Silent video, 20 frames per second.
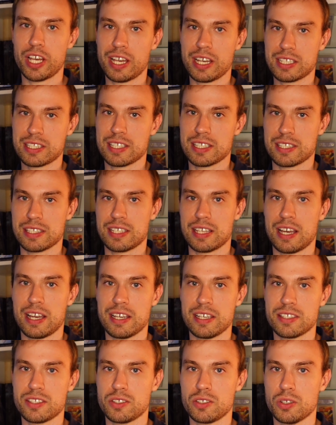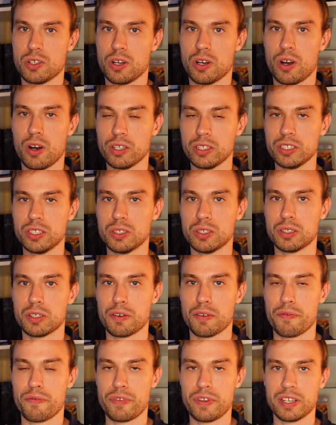exercise, you're on
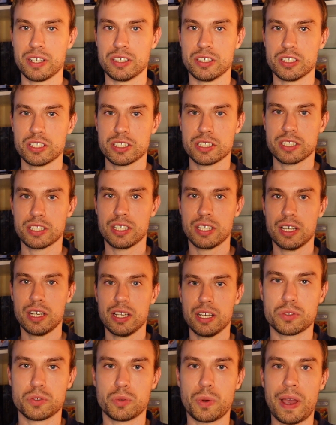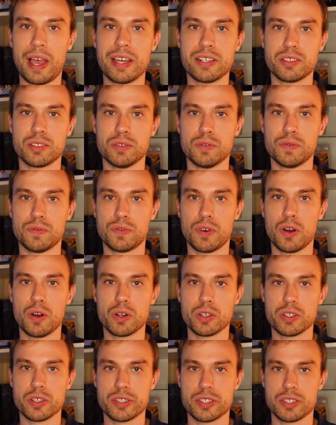your fingers, try to
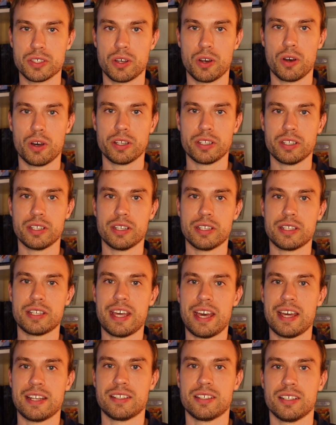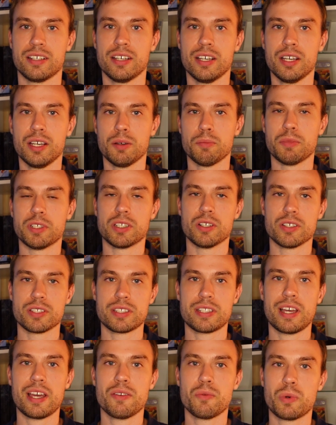focus on that. Because
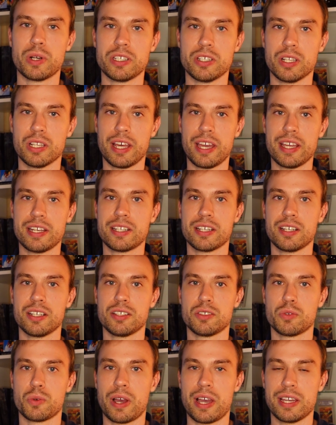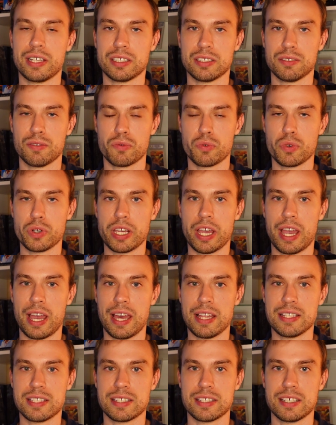then when you're later trying the free
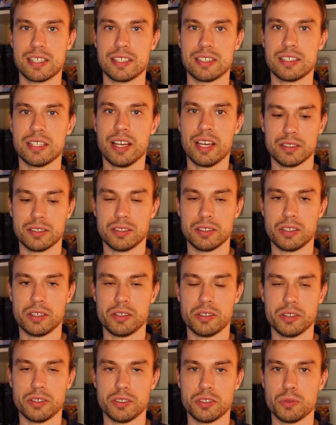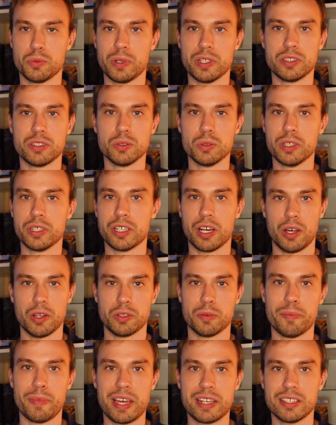handstand, you will do it
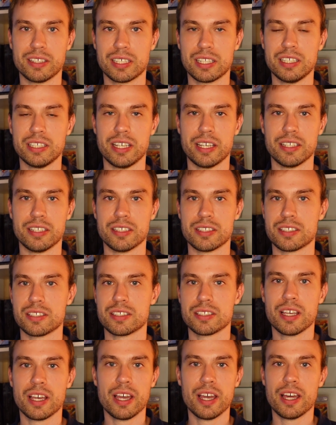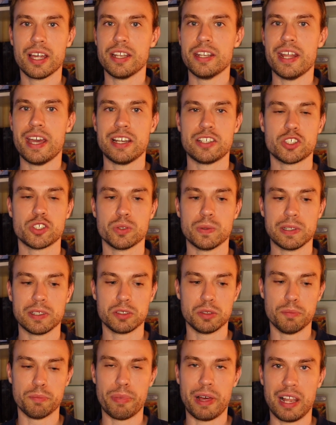automatically and it's natural
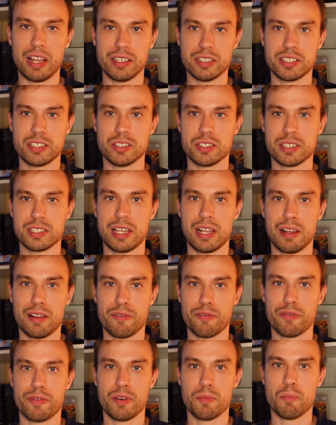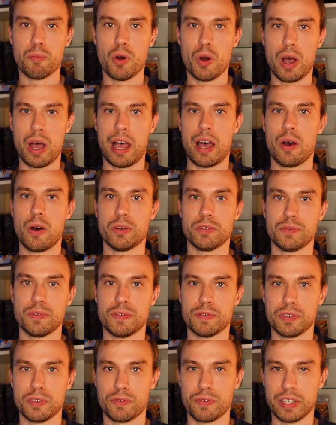to balance yourself more out
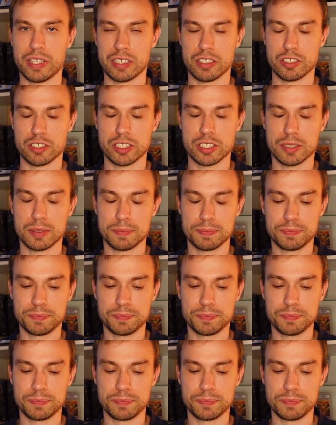with your fingers.